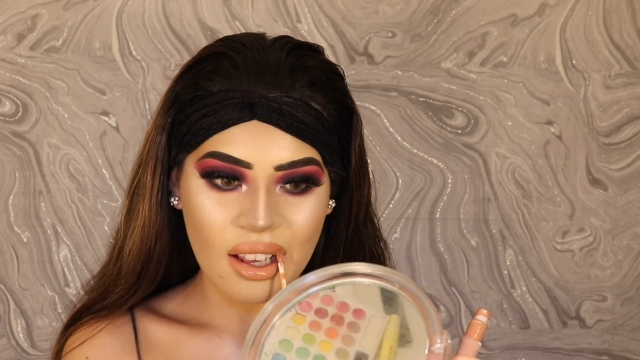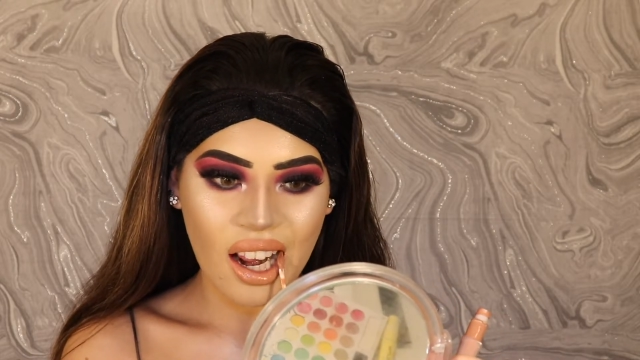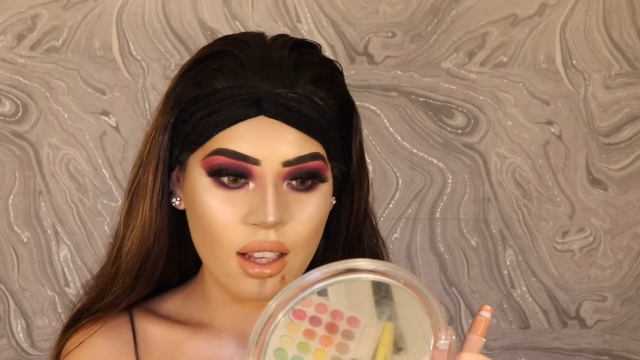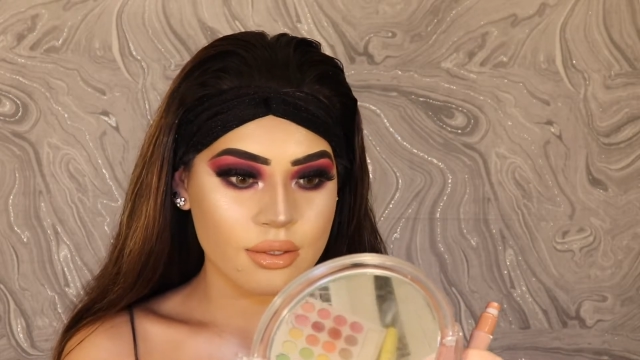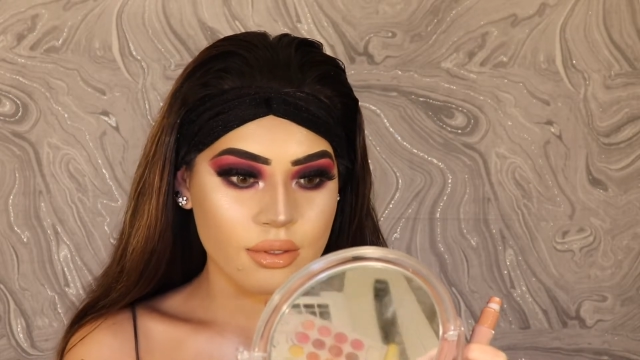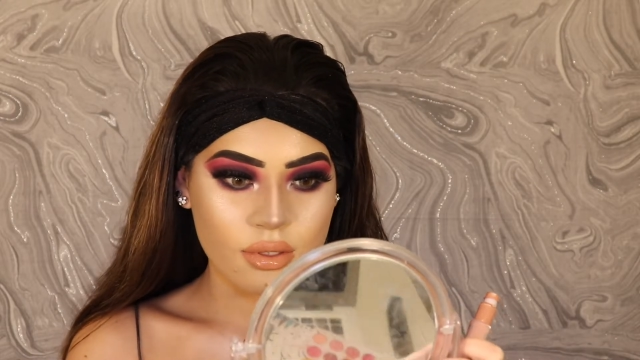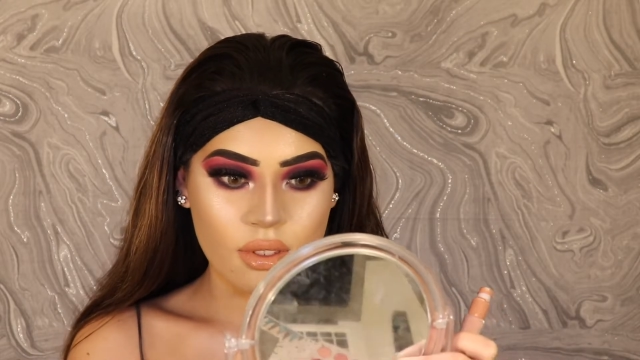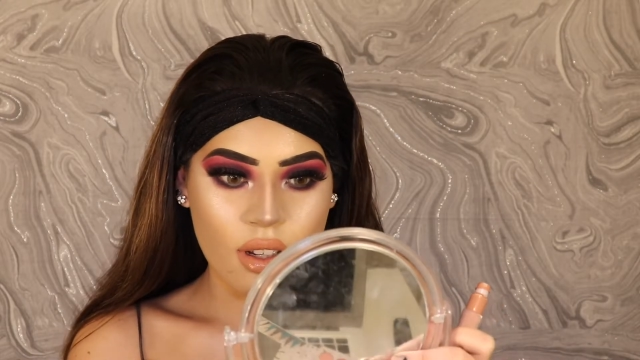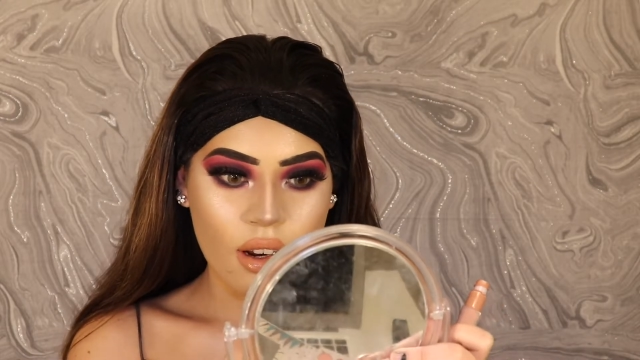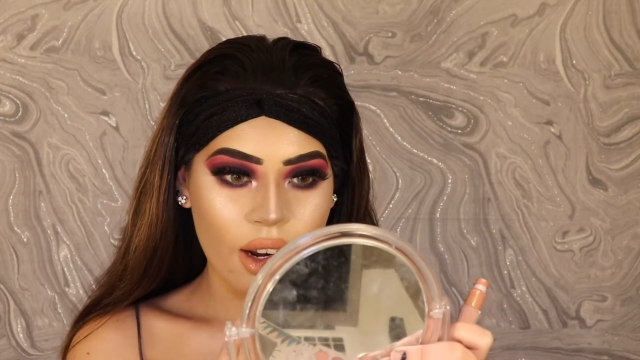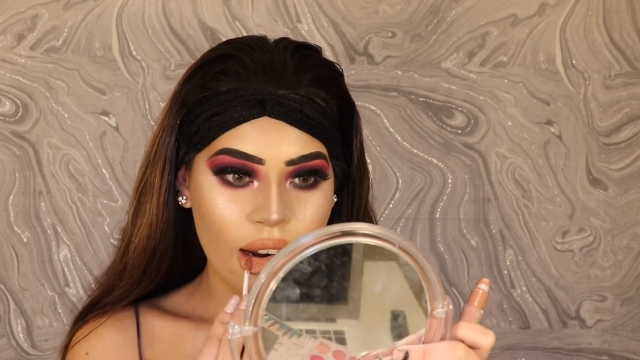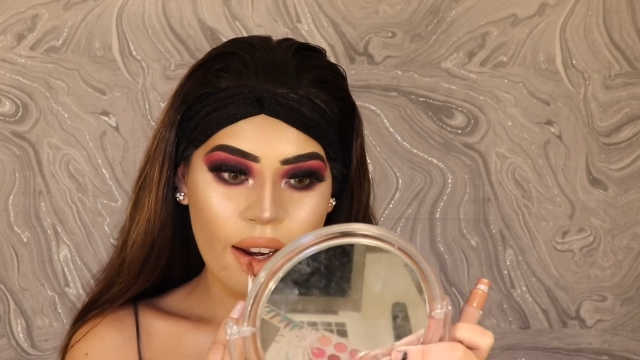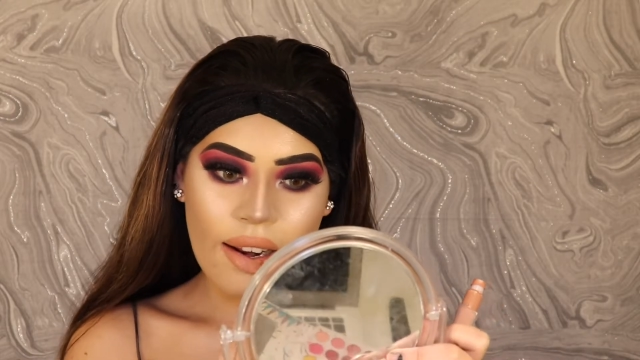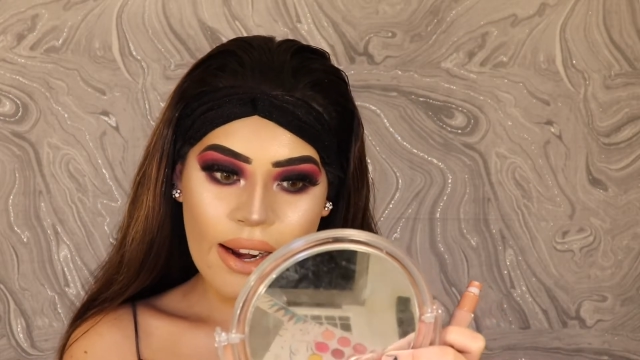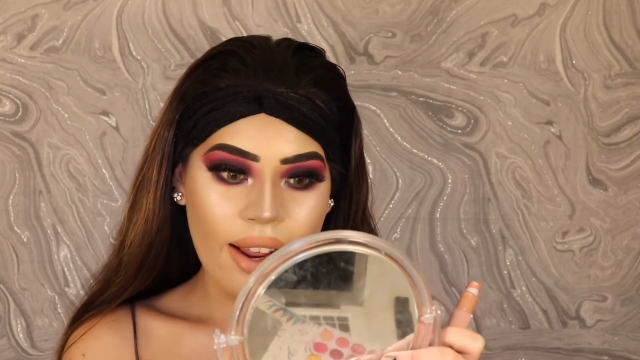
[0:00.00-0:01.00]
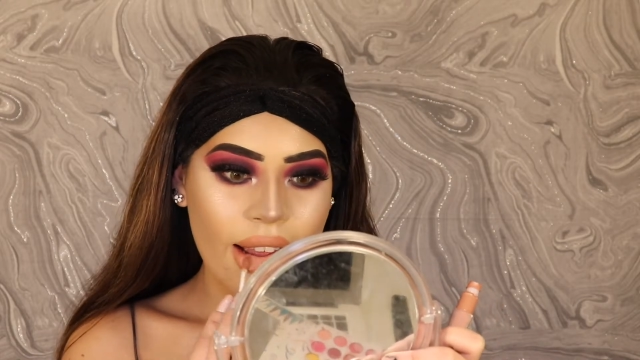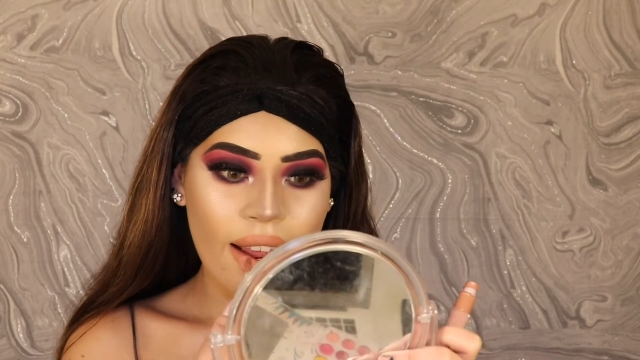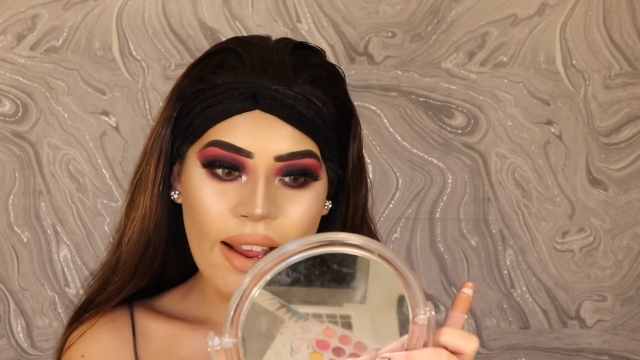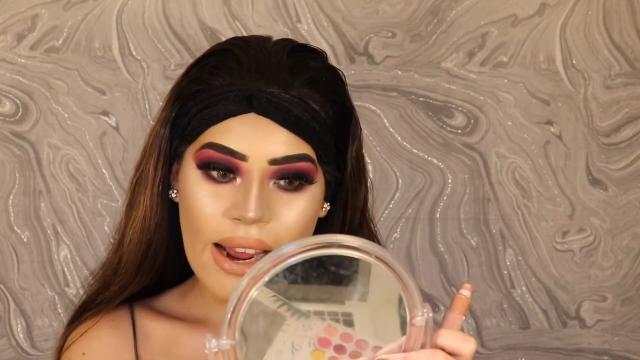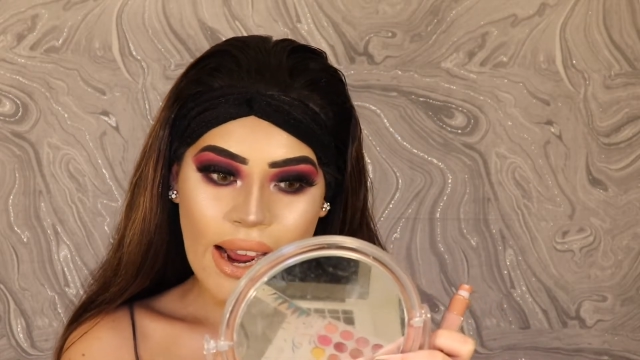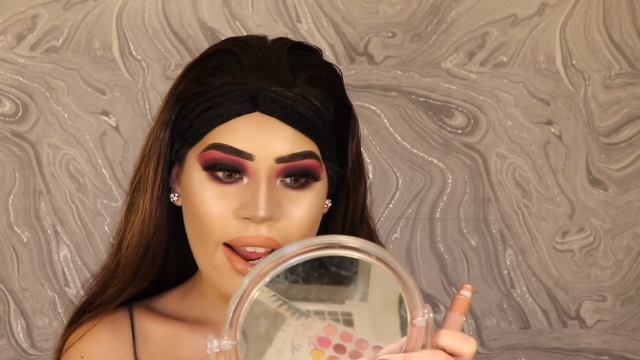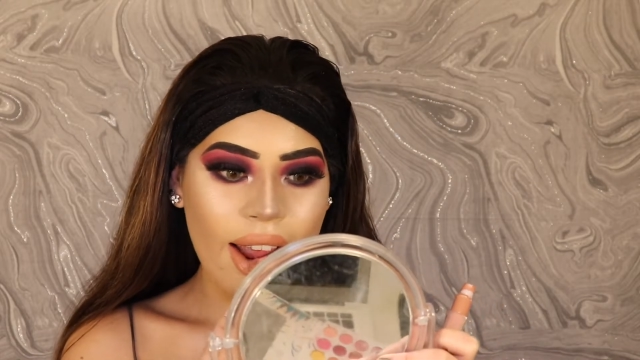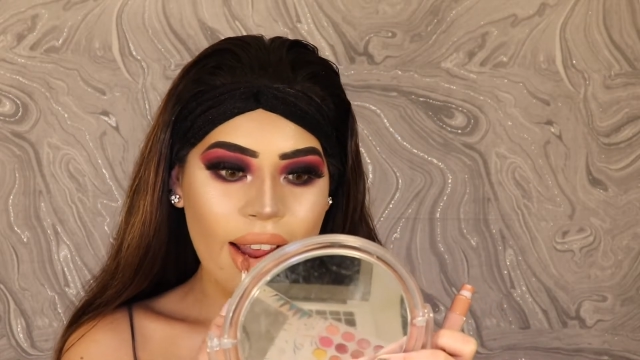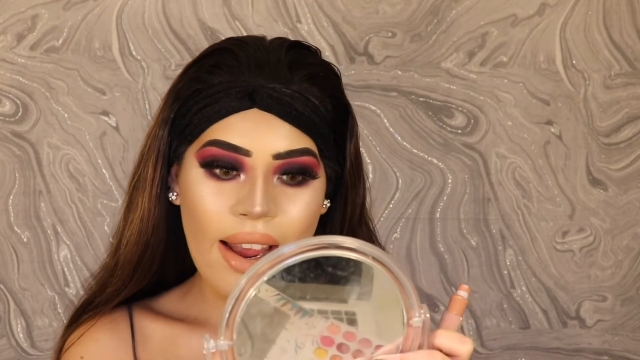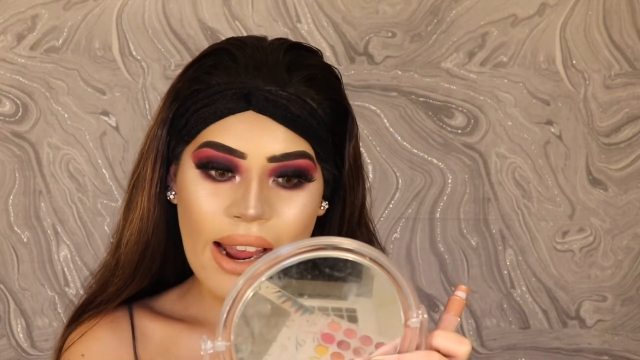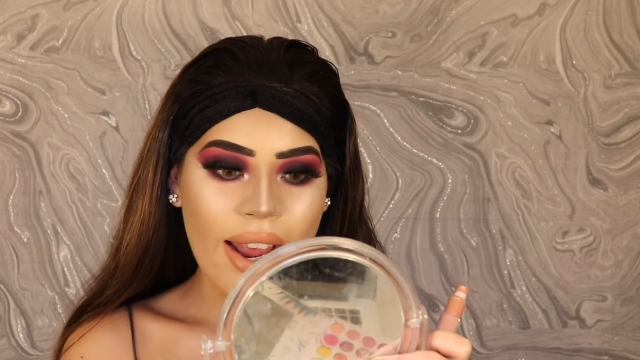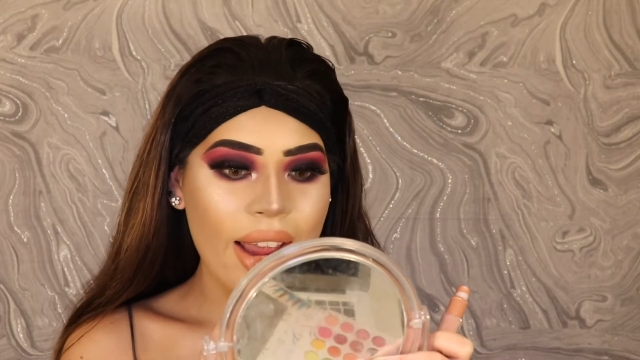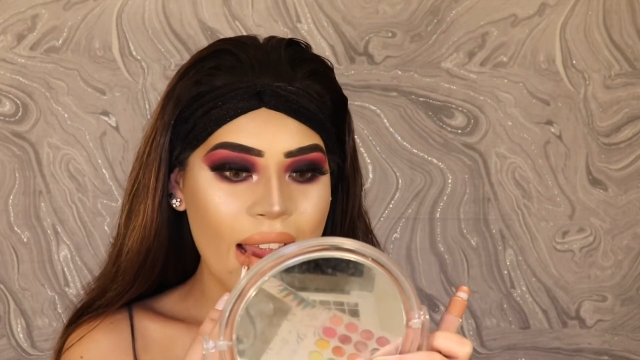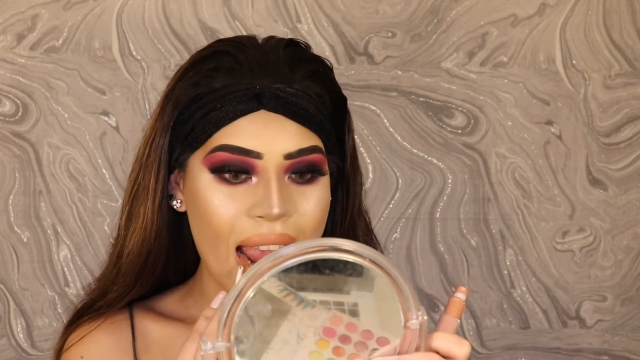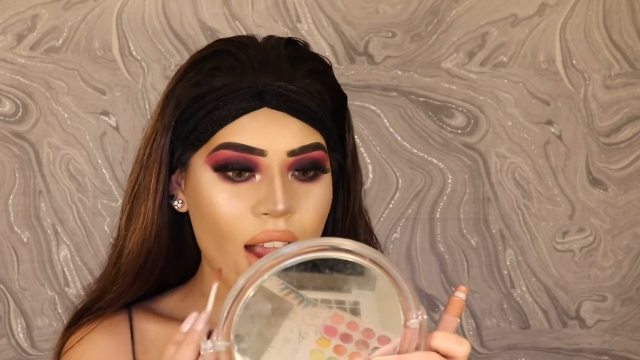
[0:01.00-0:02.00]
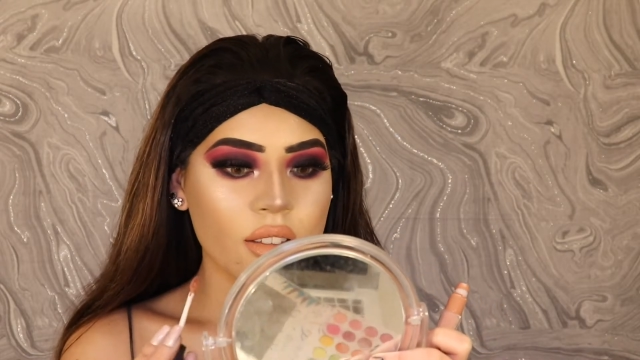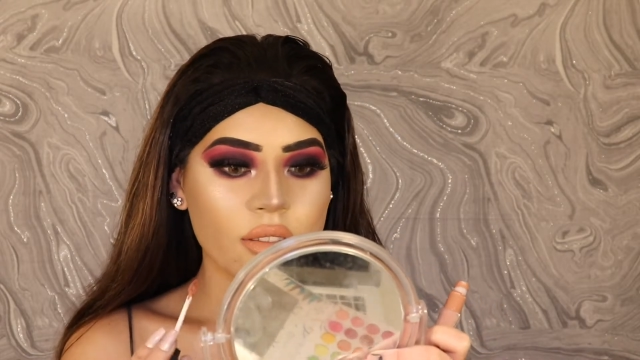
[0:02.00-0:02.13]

but I love this lipstick,